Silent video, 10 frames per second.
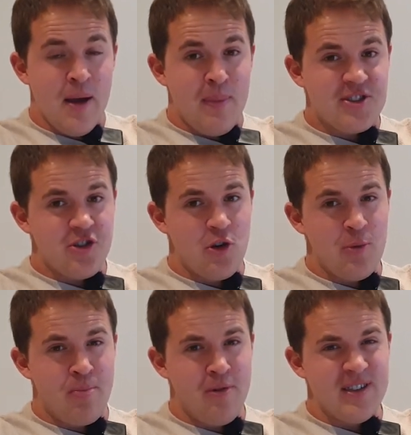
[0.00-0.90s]
Mitchell
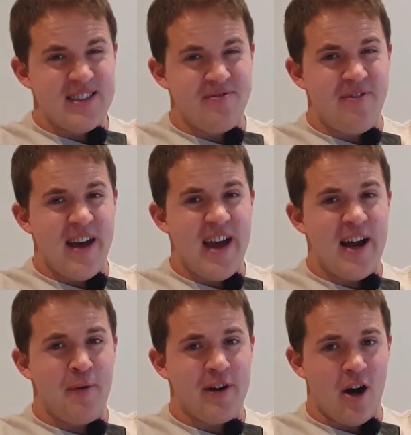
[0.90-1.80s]
Hooper is
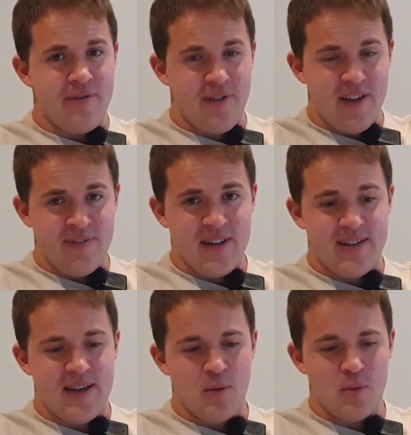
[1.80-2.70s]
very confident
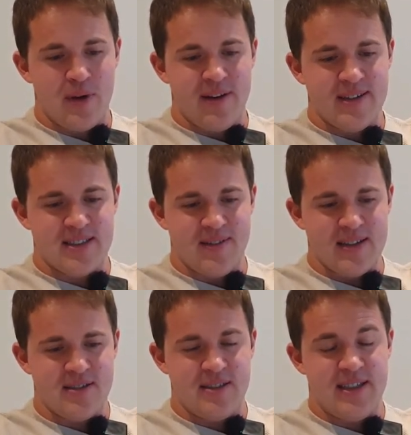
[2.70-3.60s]
that he will win this
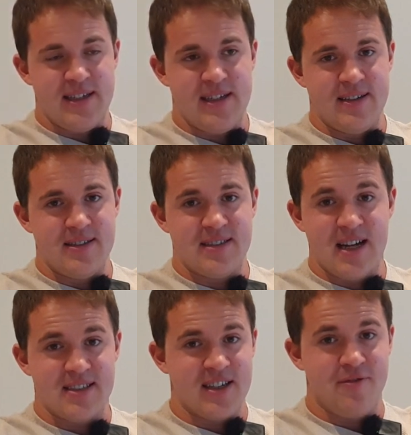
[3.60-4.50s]
event. He's
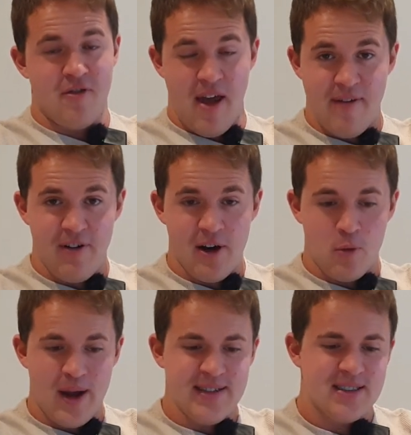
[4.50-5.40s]
asking for heavier
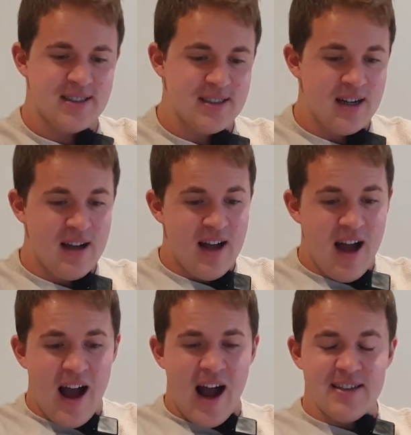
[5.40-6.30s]
weights.
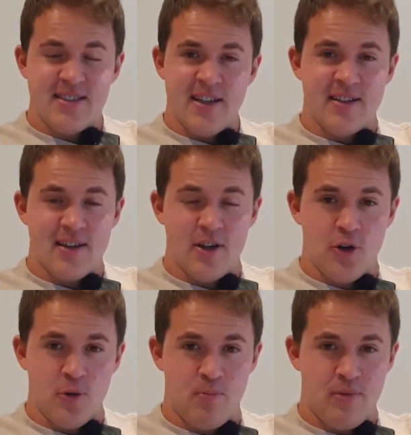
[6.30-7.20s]
I think
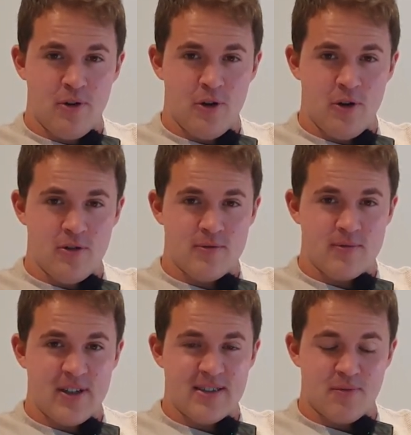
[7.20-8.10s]
Hooper
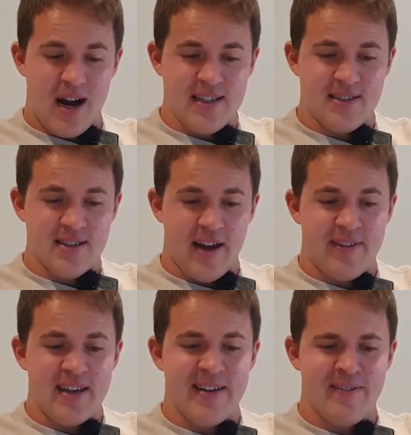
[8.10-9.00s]
is right. I
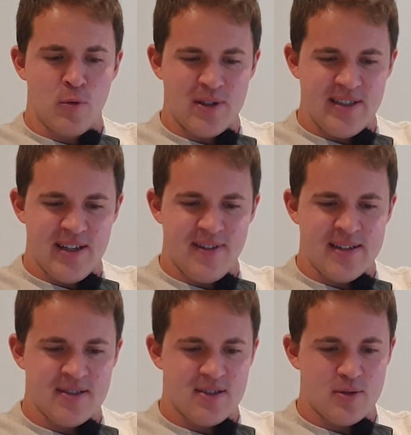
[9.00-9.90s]
think he will win the
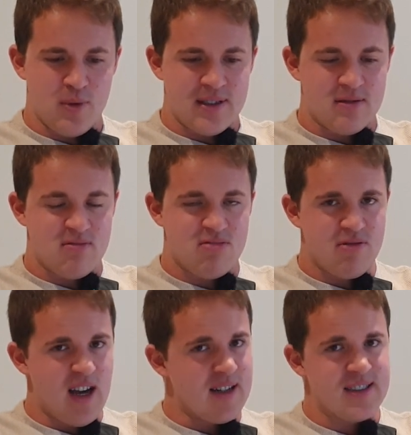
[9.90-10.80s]
event with
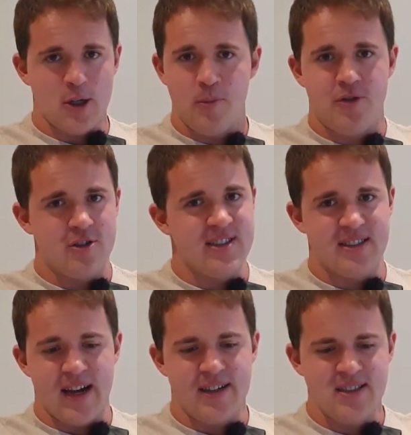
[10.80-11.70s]
sub 30
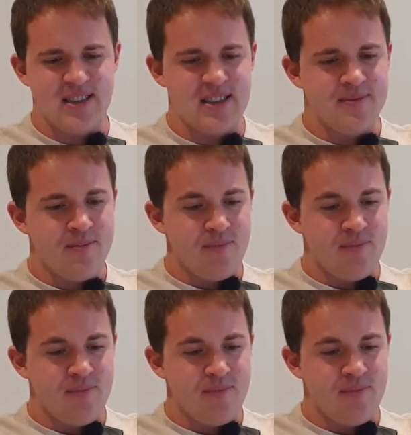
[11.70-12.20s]
seconds.